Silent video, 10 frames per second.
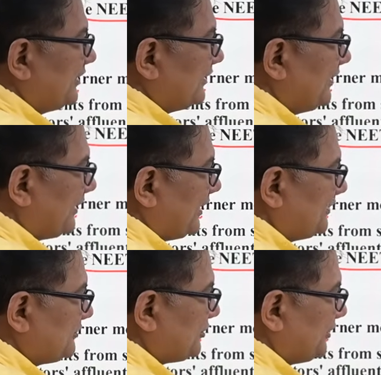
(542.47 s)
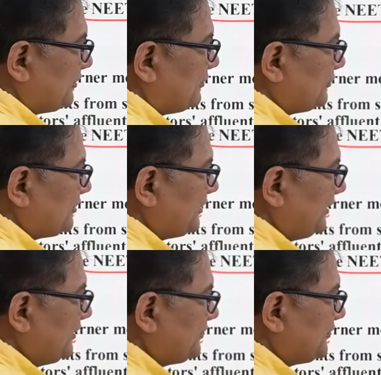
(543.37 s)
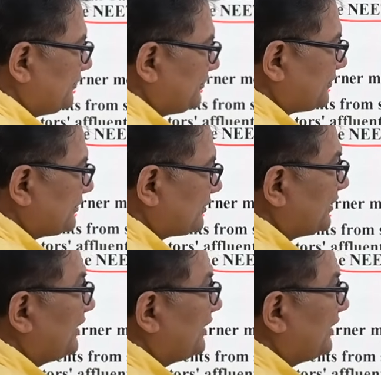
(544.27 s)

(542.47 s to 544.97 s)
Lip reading: They can join coaching institutions.